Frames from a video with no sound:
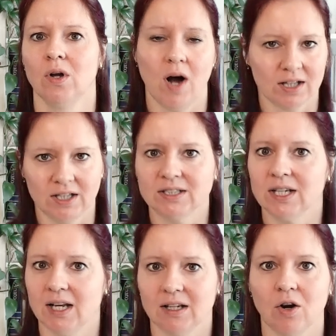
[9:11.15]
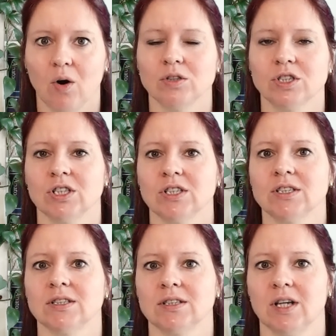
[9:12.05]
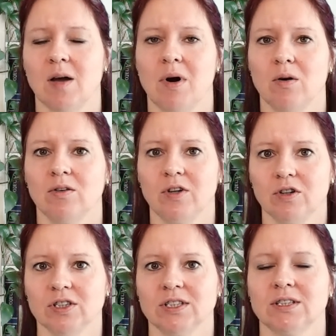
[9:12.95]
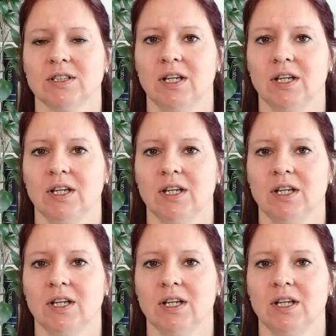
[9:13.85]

athletes and the coaches about vigorous